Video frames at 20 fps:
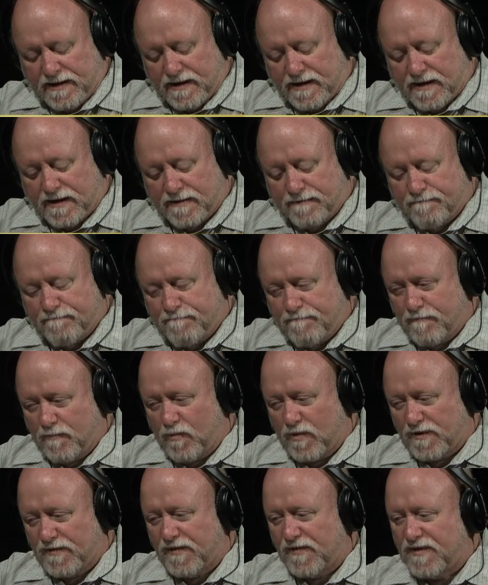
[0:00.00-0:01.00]
Um,
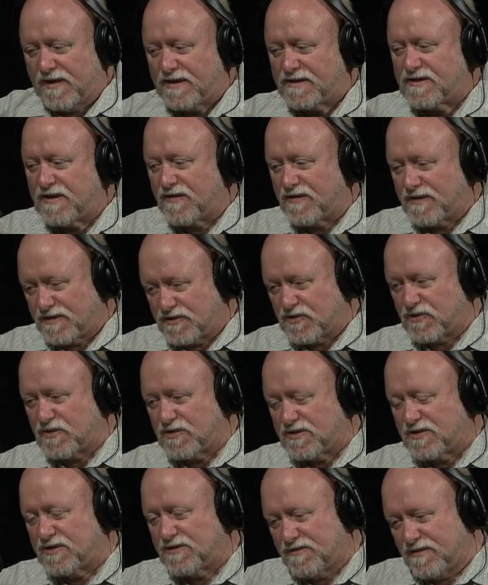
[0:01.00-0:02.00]
one of the things that the
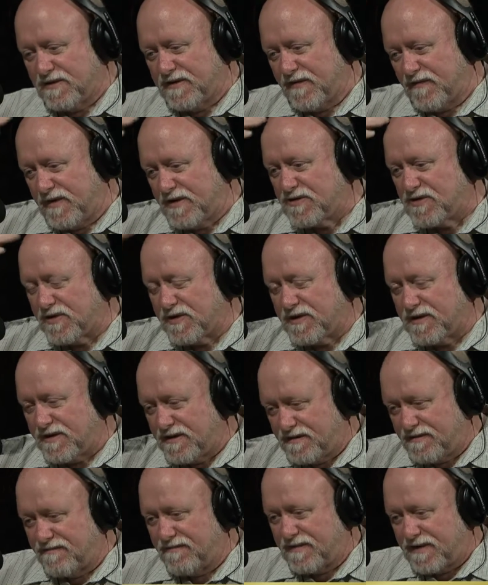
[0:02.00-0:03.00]
church eventually
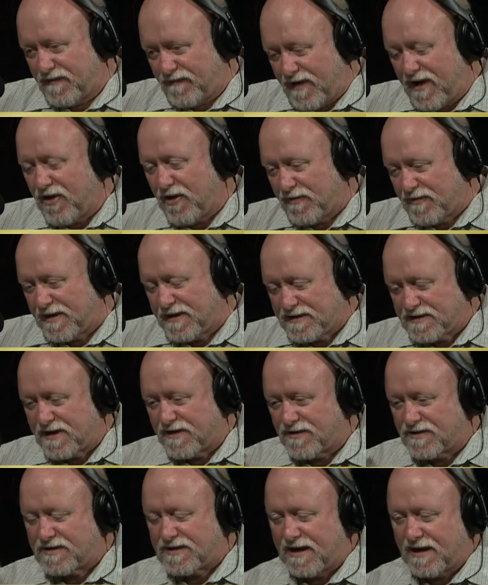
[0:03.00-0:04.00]
developed in its
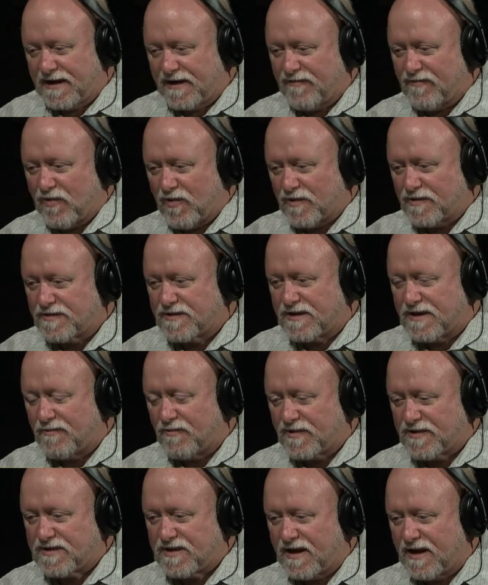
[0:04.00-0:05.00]
understanding of mortal sin
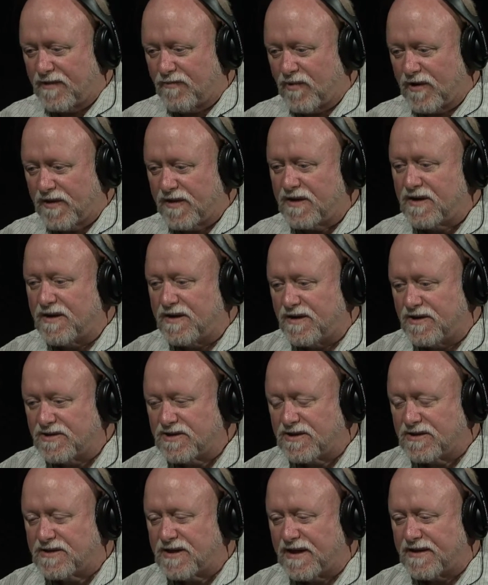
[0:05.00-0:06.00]
was that one of the
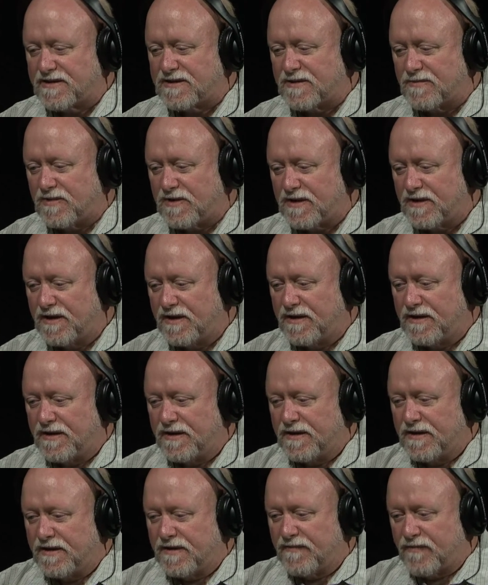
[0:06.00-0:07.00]
conditions has to be
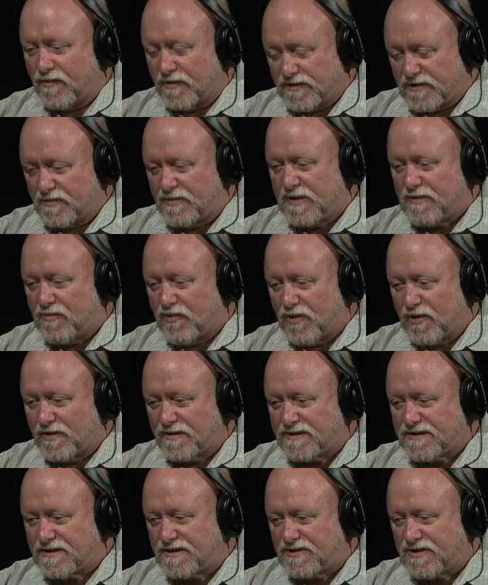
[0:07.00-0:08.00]
for it to be mortal
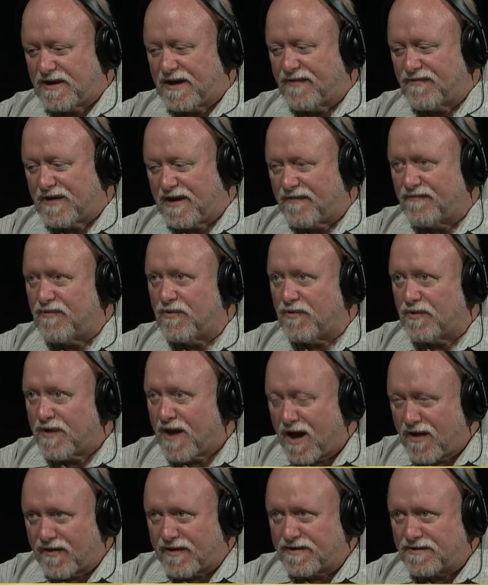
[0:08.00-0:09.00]
is that you have to have full
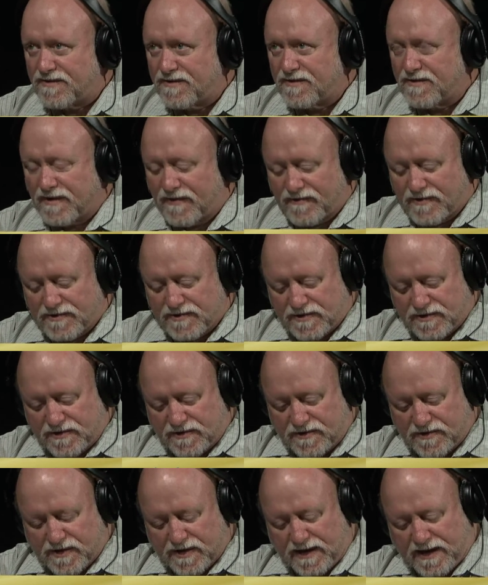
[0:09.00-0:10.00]
knowledge of what you're
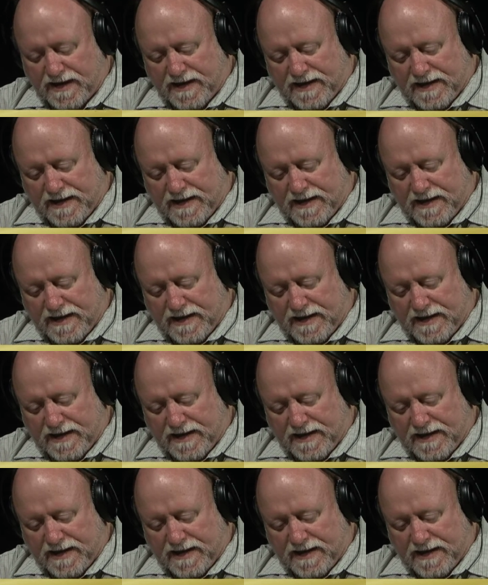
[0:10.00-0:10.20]
doing.